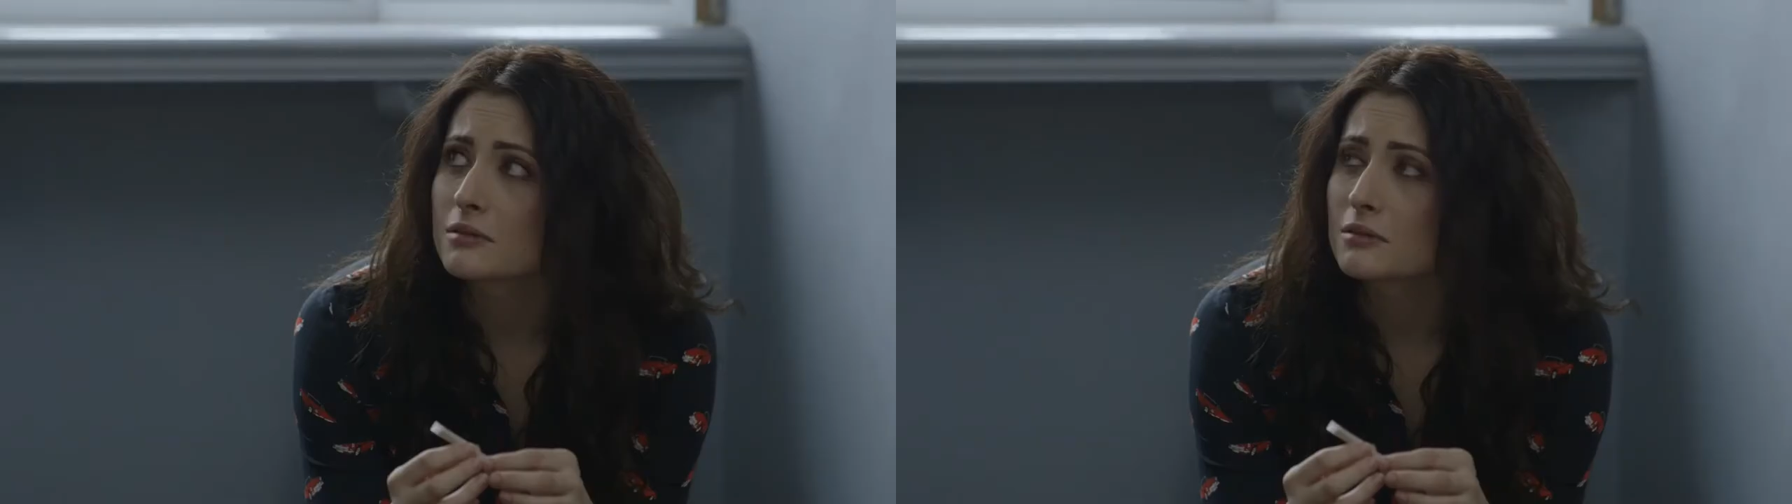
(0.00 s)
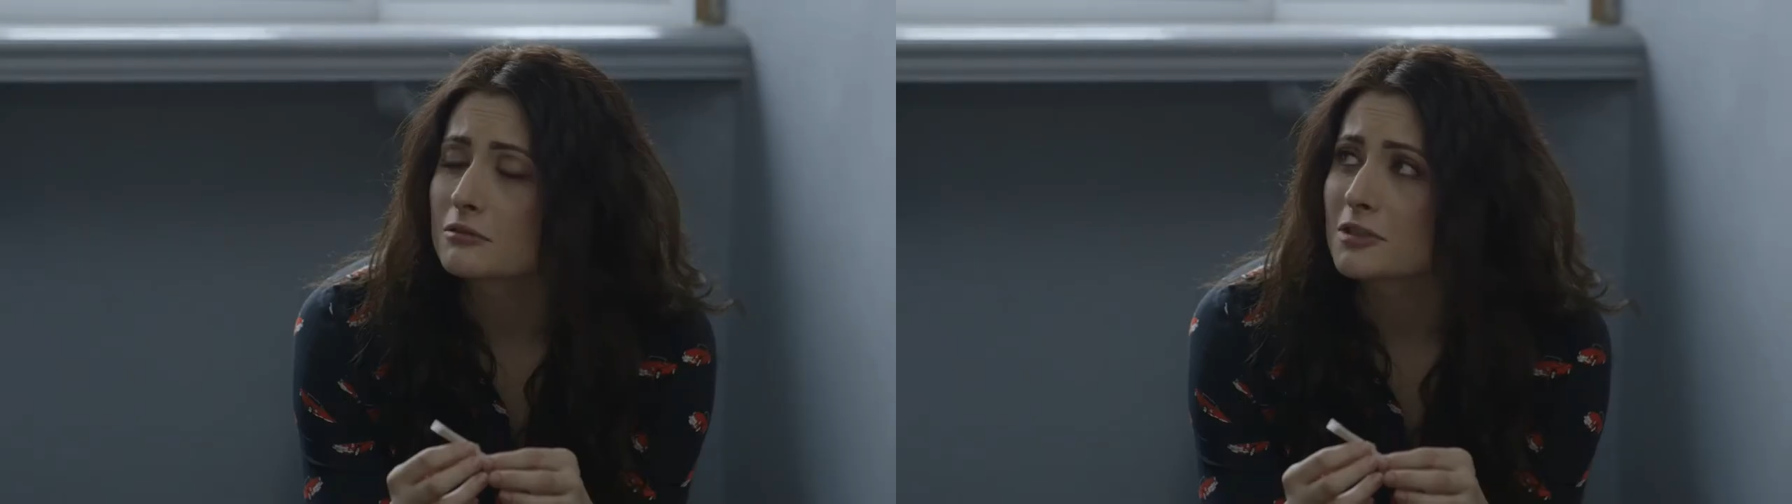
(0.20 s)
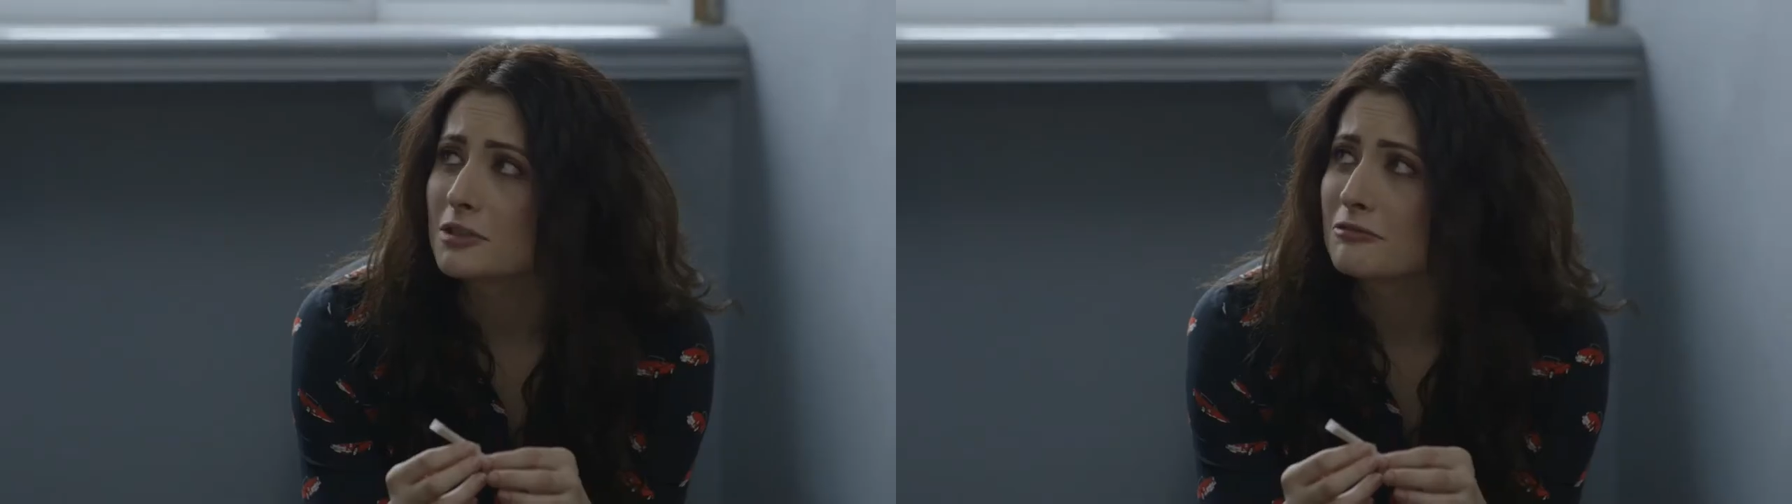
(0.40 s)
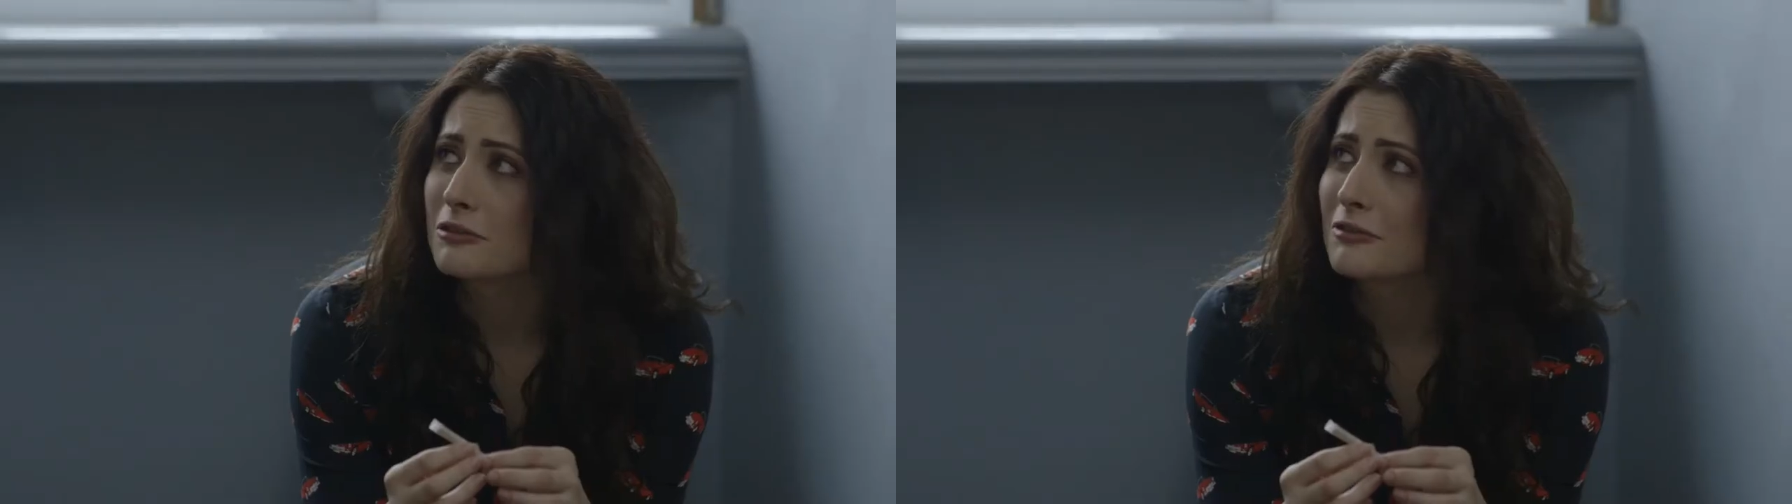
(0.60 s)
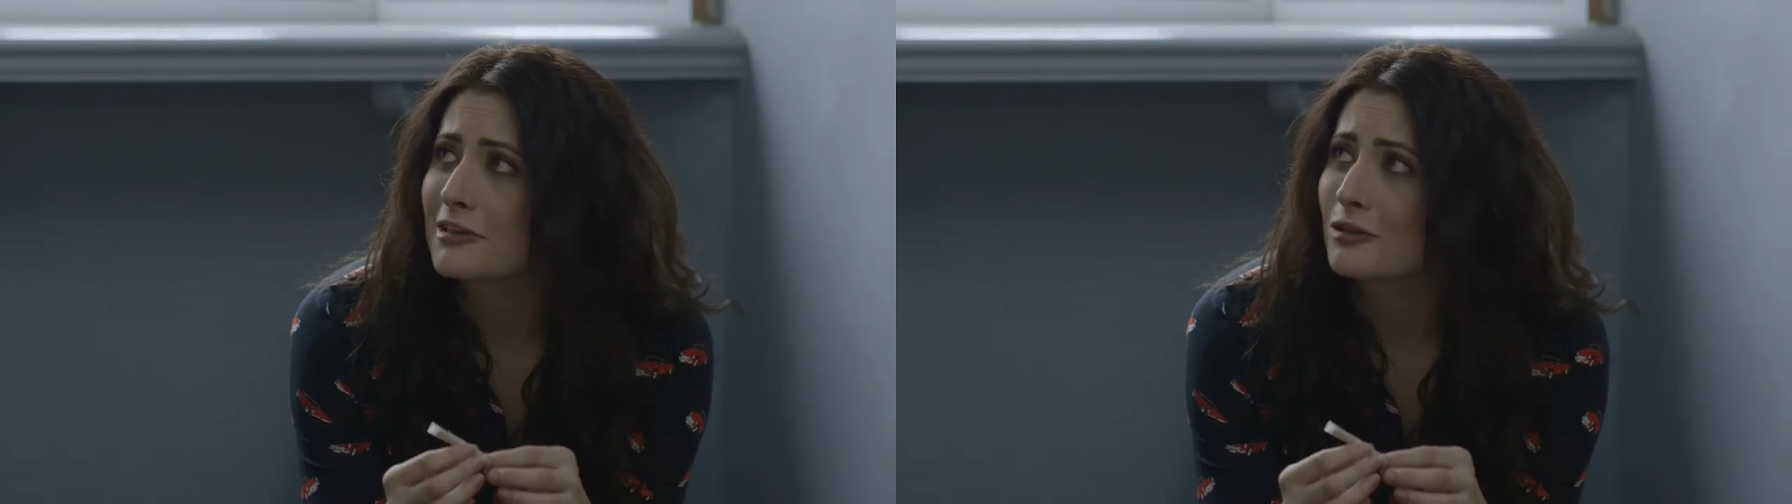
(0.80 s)
Oh, are you
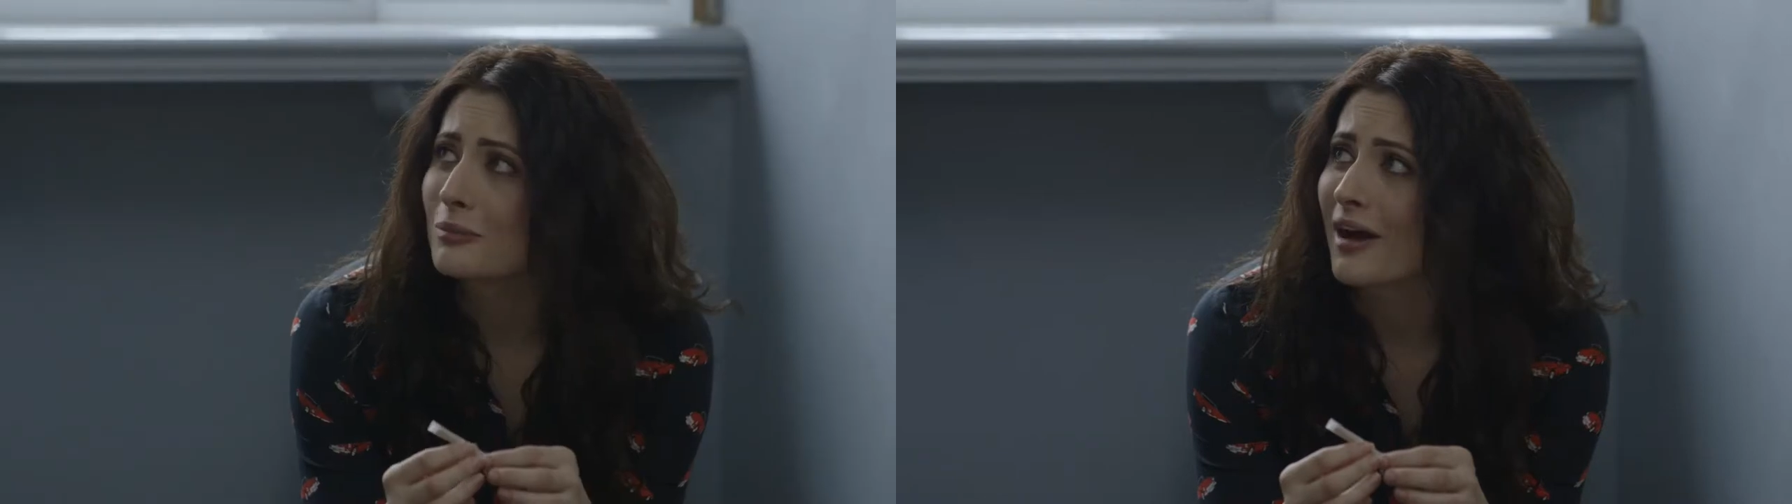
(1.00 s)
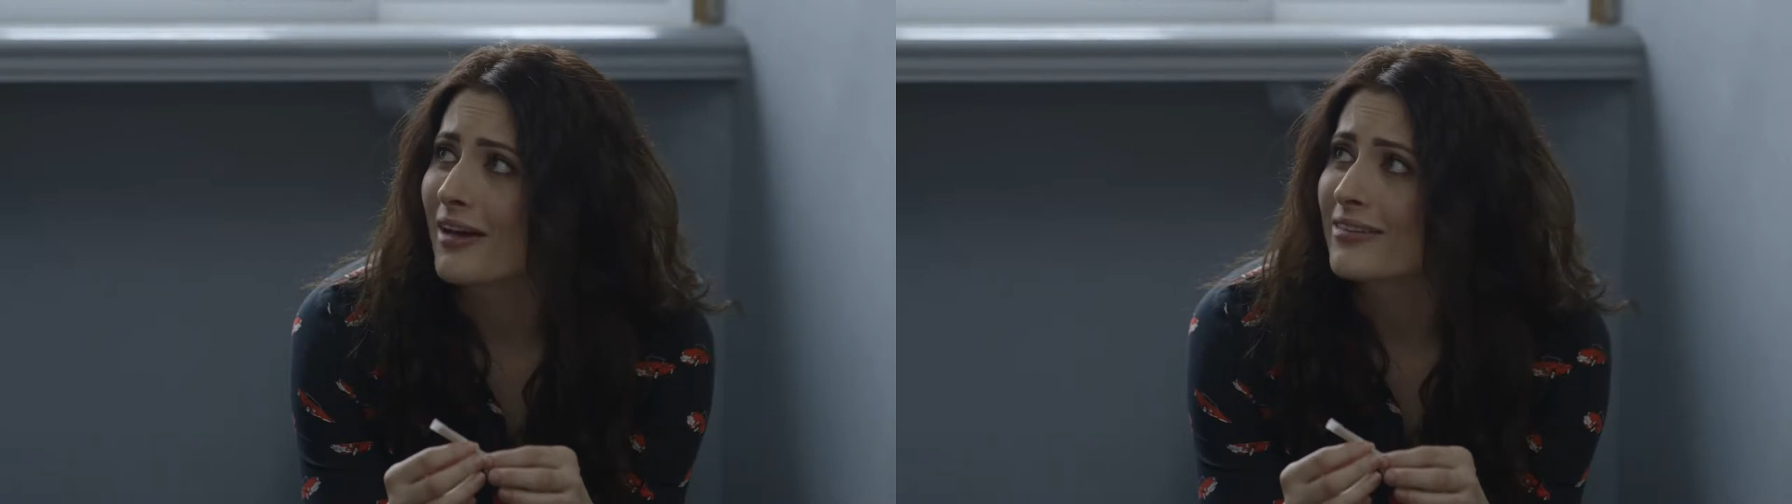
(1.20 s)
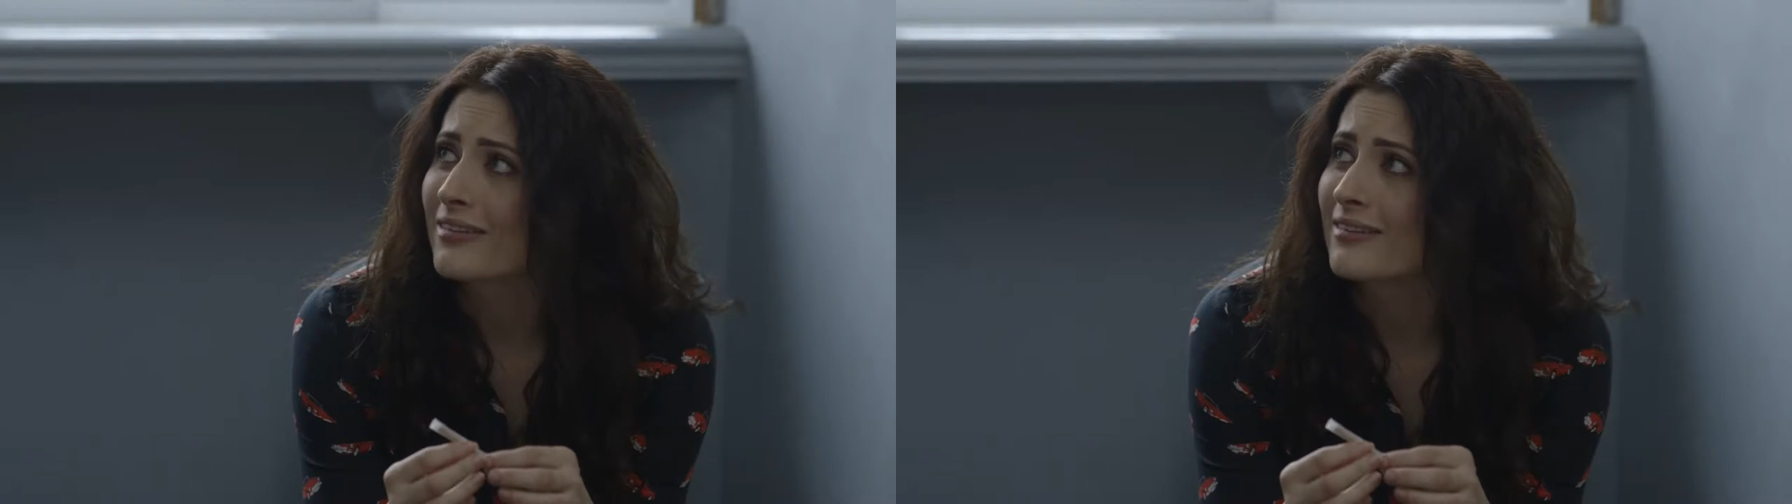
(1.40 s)
for real, Beth?